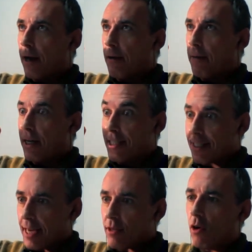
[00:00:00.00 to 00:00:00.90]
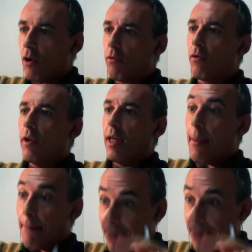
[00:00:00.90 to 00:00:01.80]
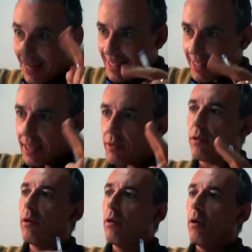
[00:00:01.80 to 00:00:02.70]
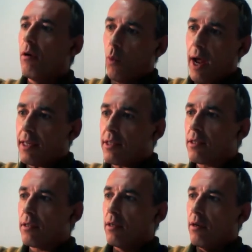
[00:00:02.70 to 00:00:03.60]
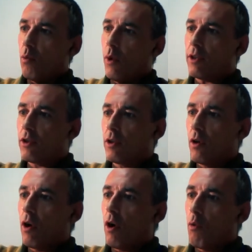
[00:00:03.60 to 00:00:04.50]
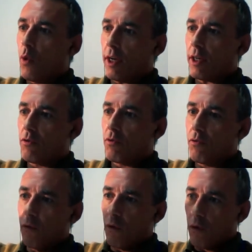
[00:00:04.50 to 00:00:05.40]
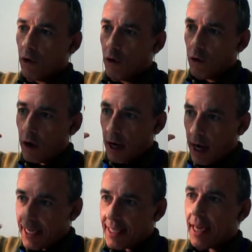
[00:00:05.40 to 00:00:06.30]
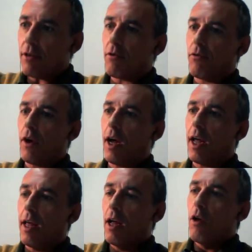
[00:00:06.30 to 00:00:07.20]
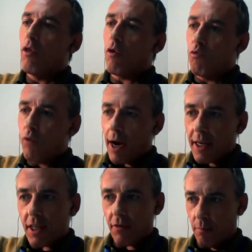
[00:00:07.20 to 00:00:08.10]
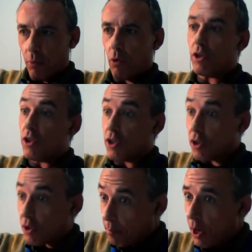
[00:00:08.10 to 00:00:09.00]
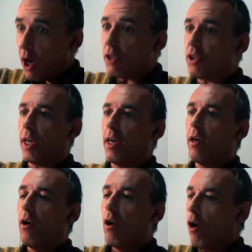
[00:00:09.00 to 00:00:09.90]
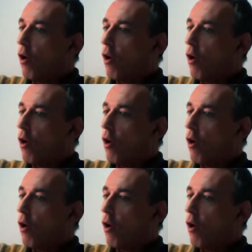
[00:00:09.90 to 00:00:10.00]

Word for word: um, a set of implicit weights which, which identify the relative importance at the margin